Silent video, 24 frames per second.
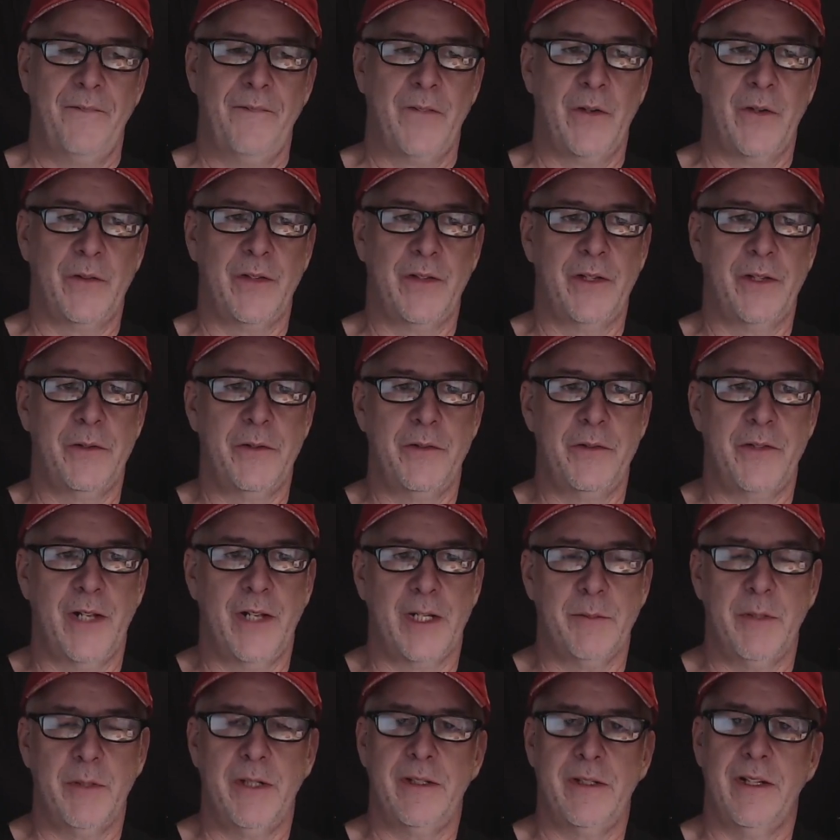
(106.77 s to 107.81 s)
There's another
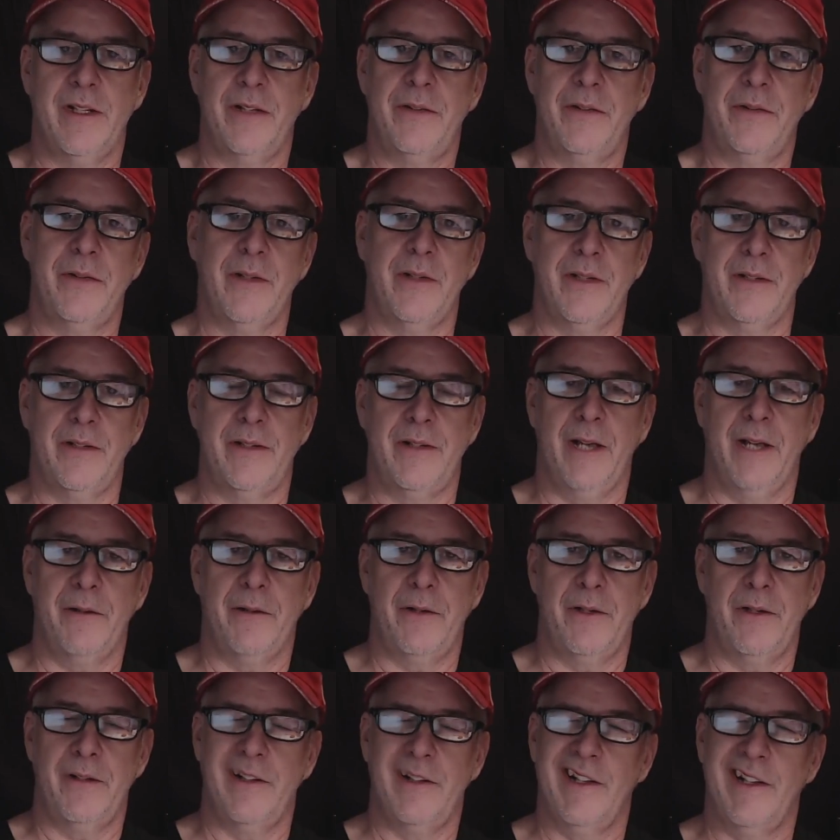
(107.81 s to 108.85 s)
gentleman that's down
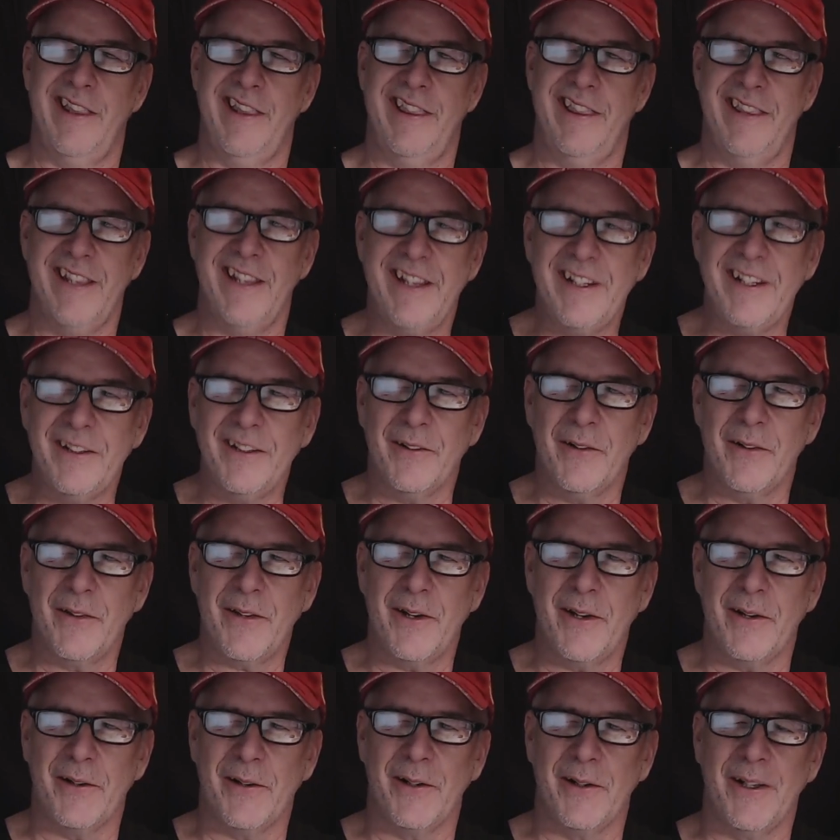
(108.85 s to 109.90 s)
in I think North
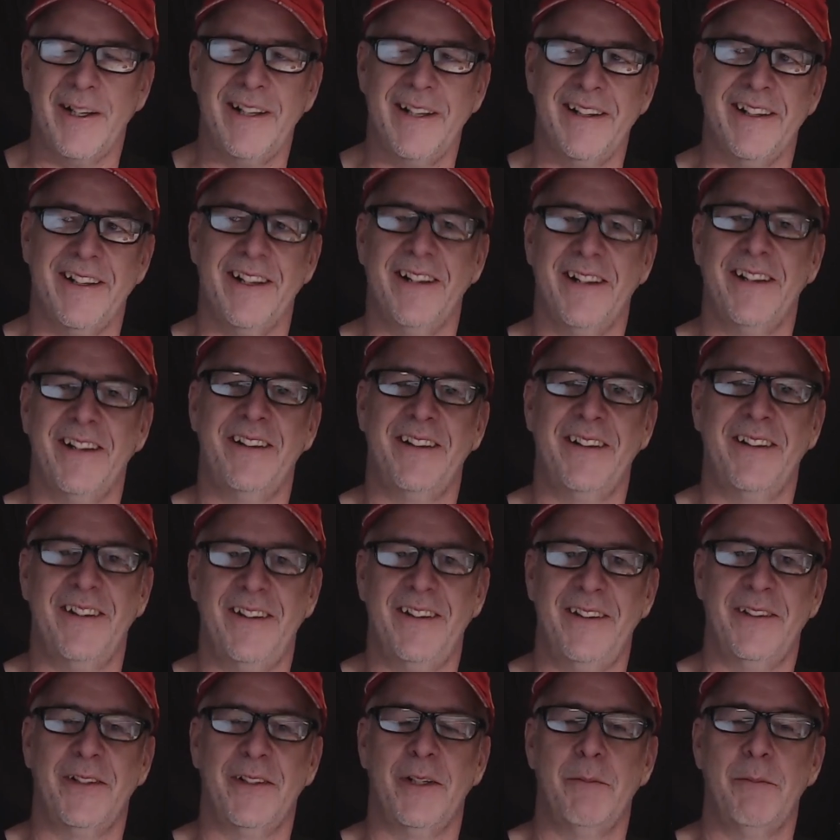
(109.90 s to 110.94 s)
Carolina.
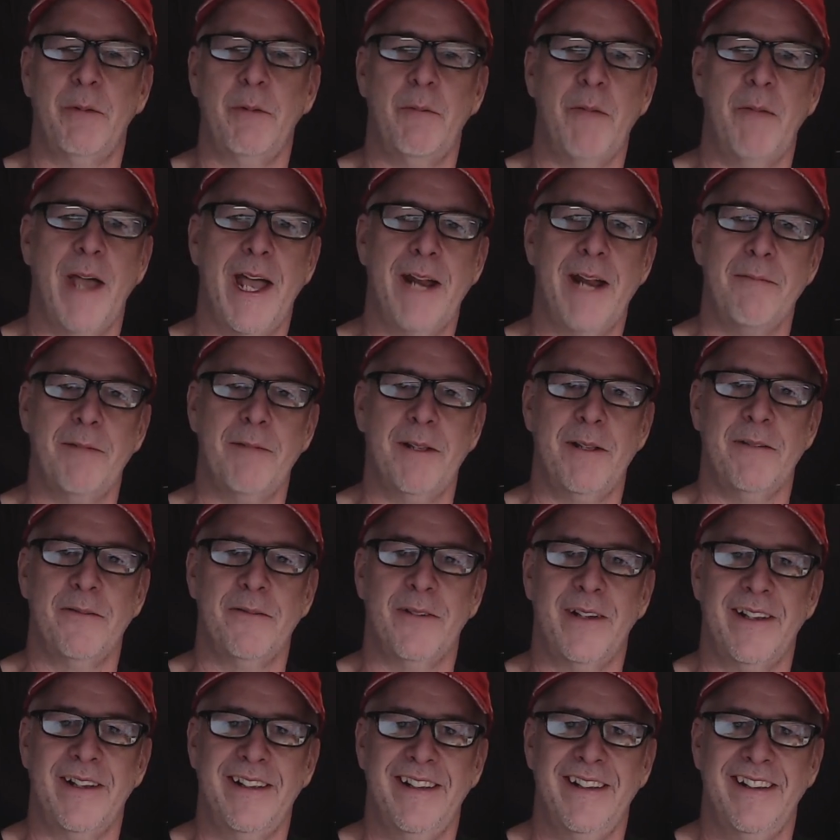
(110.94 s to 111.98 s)
He's going to be mad at me if
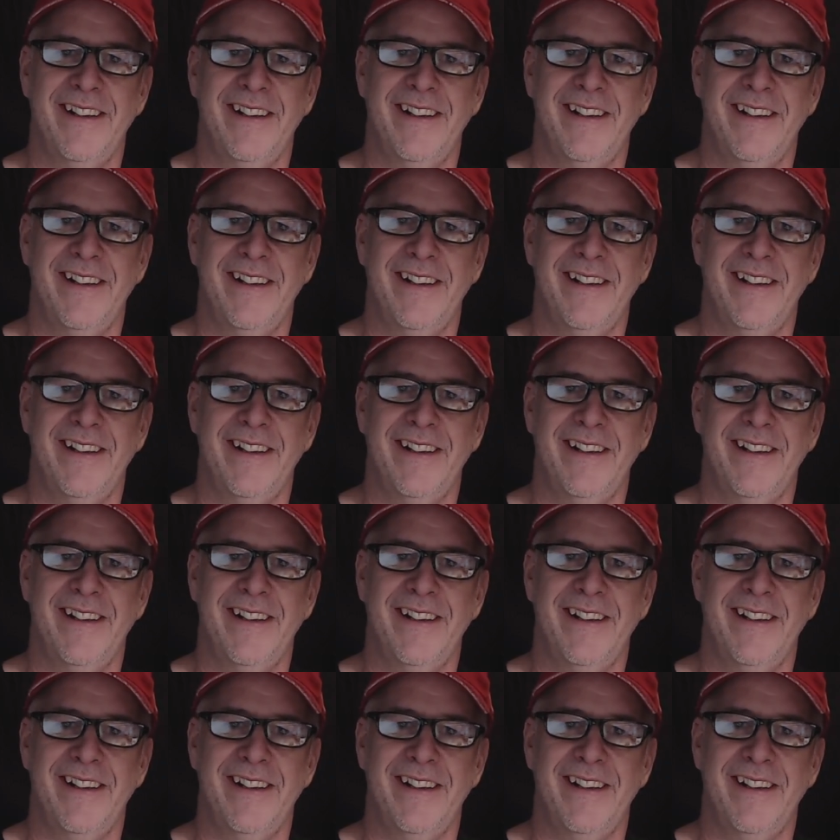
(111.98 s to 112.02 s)
I